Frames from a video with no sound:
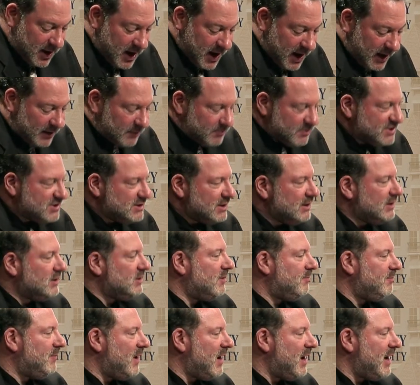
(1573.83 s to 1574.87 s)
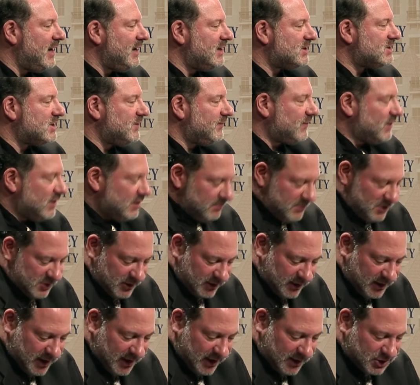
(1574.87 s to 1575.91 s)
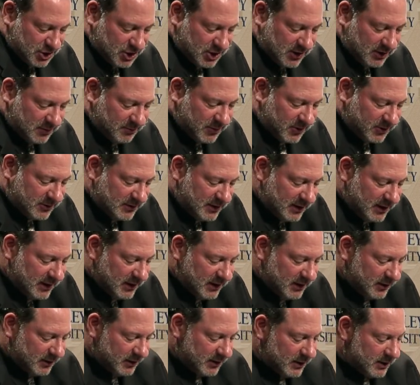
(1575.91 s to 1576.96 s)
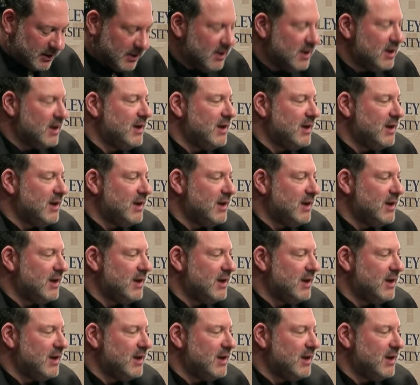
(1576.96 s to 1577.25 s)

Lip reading: And it was in The Bias of Communication in particular